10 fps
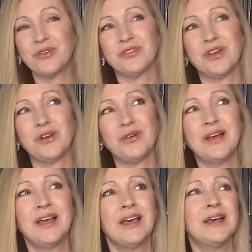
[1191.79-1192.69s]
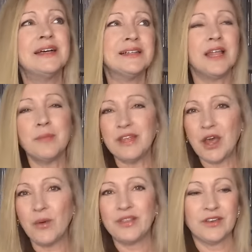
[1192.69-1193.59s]
So let me
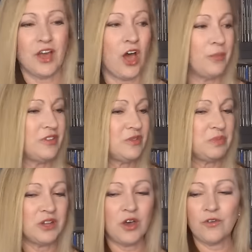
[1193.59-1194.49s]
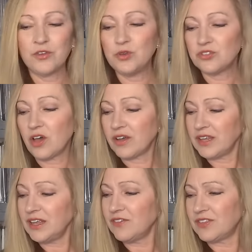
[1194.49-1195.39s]
know in the comments below if you saw
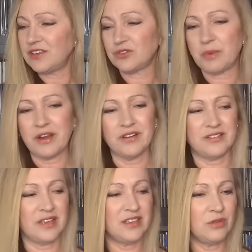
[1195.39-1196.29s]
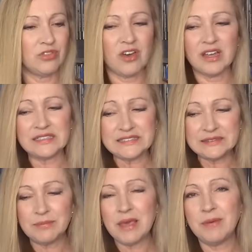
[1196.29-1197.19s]
any of these records that you thought
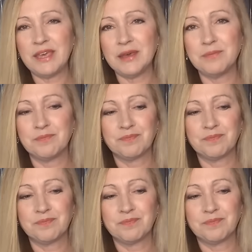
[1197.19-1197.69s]
maybe